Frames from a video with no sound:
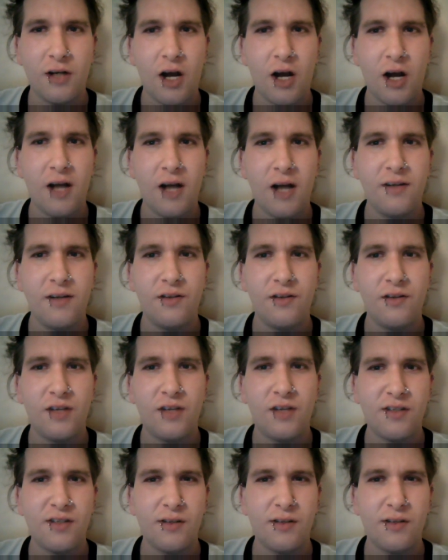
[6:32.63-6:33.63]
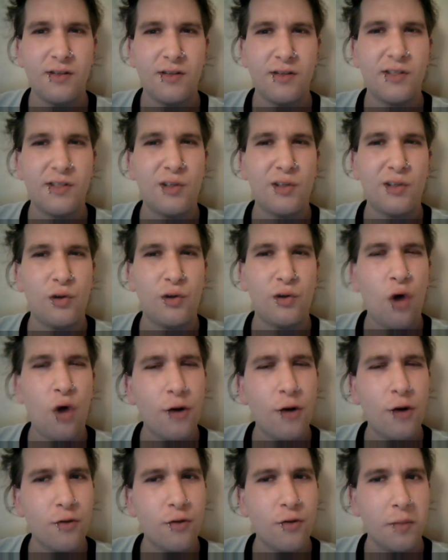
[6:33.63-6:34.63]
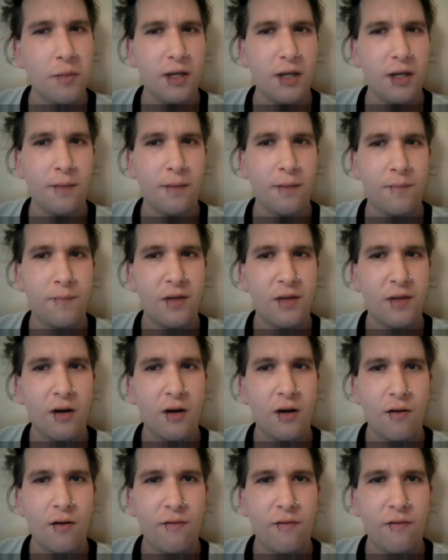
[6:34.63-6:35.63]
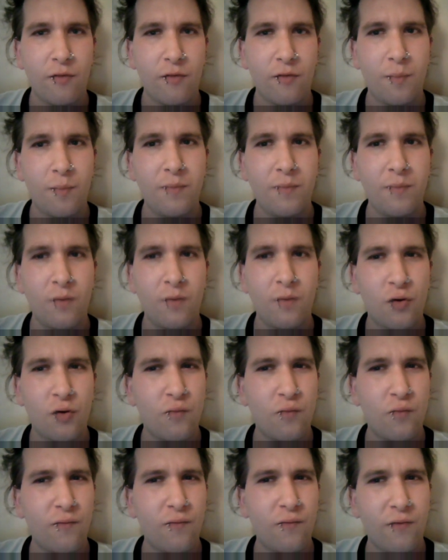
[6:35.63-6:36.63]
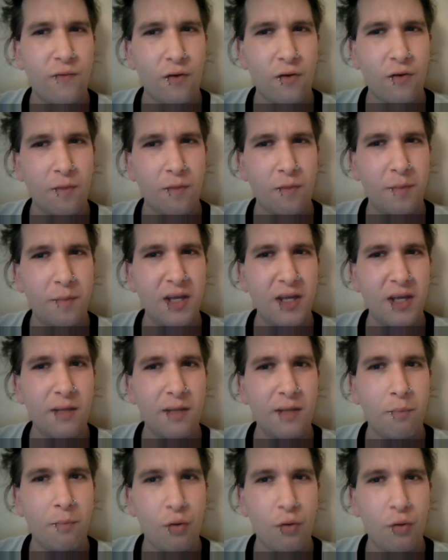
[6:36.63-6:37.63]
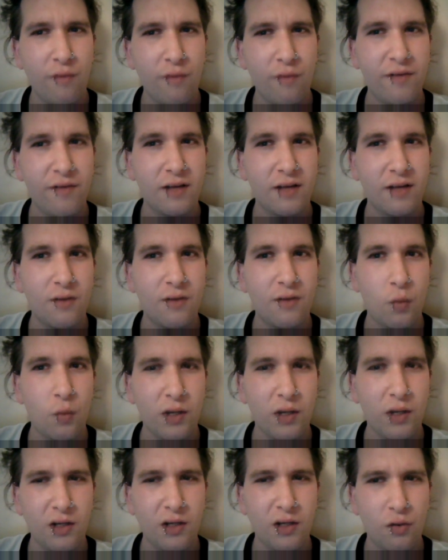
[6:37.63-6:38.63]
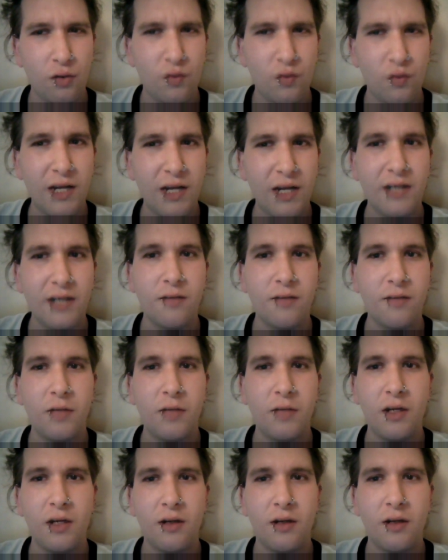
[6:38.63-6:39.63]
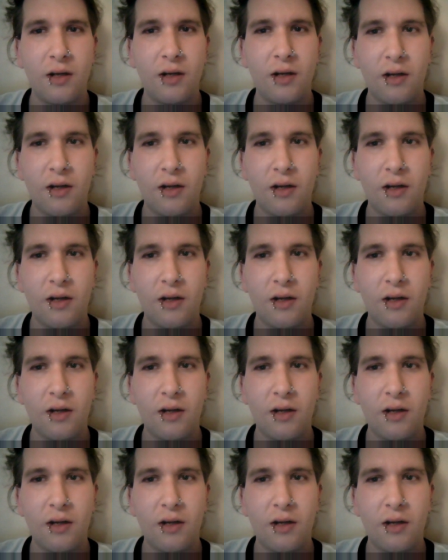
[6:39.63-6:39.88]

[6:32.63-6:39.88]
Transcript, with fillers: God doesn't slaughter me for for being imperfect the way He created me.